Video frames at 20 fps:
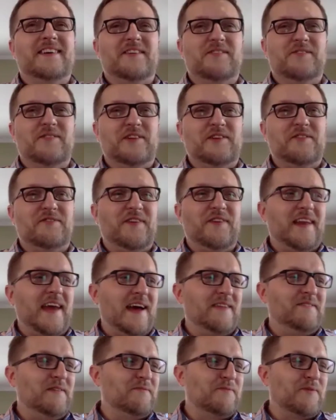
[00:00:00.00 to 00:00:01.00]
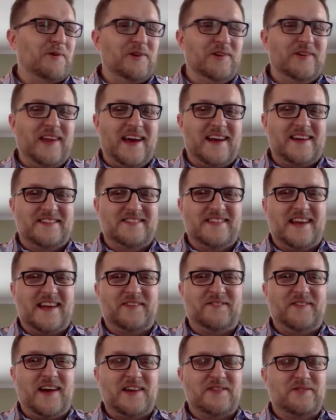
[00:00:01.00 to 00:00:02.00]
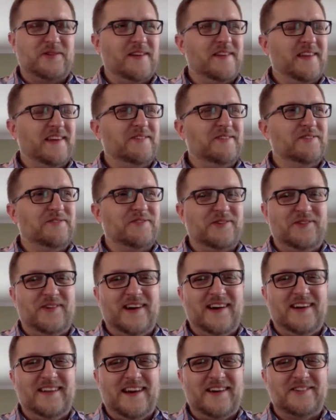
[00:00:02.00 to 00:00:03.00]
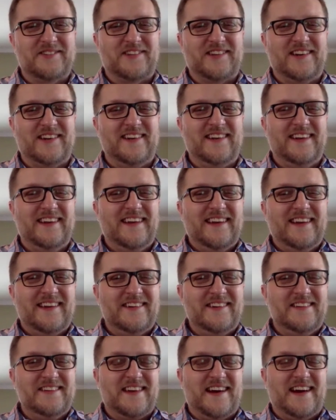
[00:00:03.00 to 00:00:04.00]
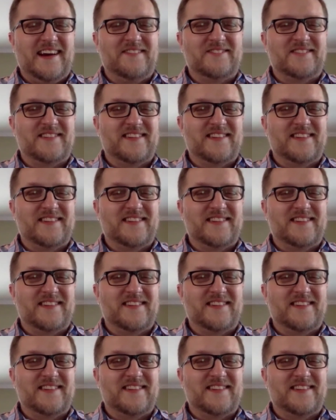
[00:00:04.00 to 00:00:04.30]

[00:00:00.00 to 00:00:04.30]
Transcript: really fun admin portal? They had a static password, I think it was, for a while. That was good. Good times.